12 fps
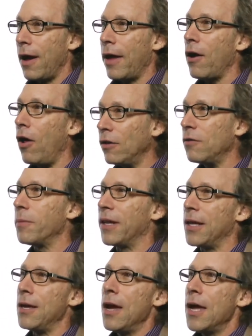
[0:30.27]
And
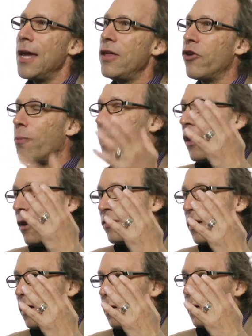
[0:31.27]
ultimately, either
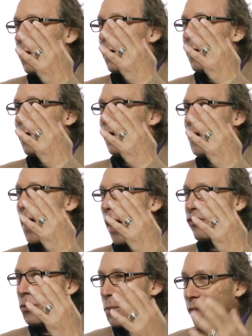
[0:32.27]
because he
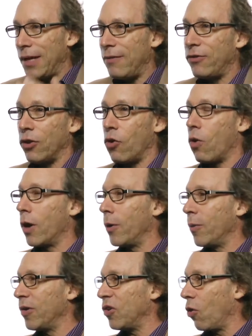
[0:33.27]
actually believed it
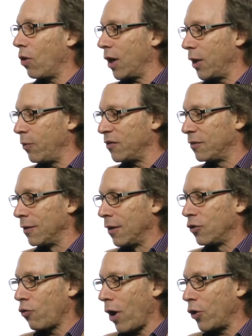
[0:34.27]
or he was
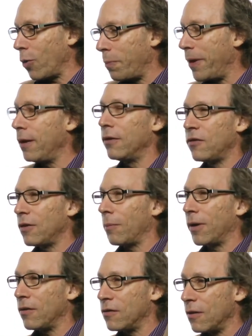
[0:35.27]
trying to appeal to
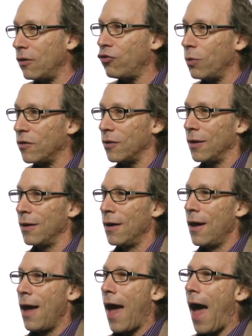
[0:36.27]
some constituency,
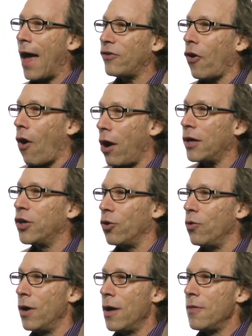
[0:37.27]
had to
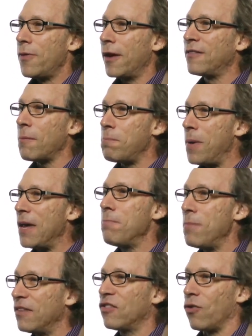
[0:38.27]
argue that it's a
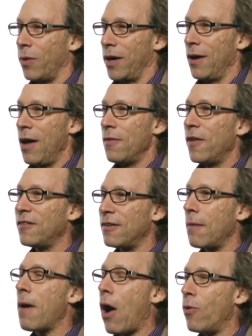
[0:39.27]
big mystery, that
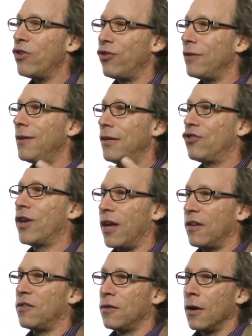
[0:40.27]
somehow we should teach
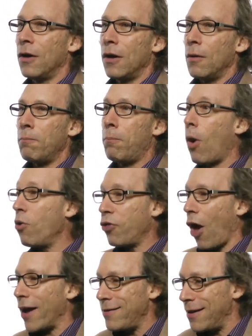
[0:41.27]
kids
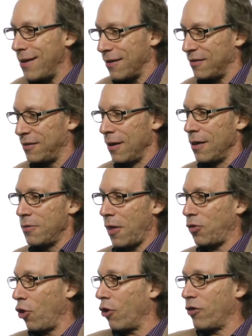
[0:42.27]
both ideas
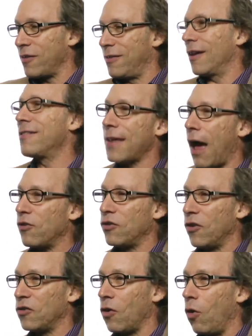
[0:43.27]
that the Earth is
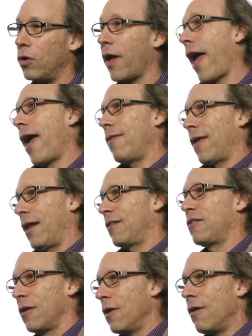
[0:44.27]
6,000 years old and that
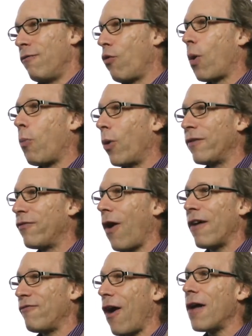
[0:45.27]
it's
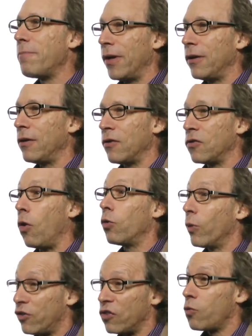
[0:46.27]
4.55 billion years
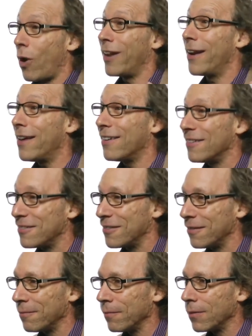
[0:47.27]
old, which is what it is.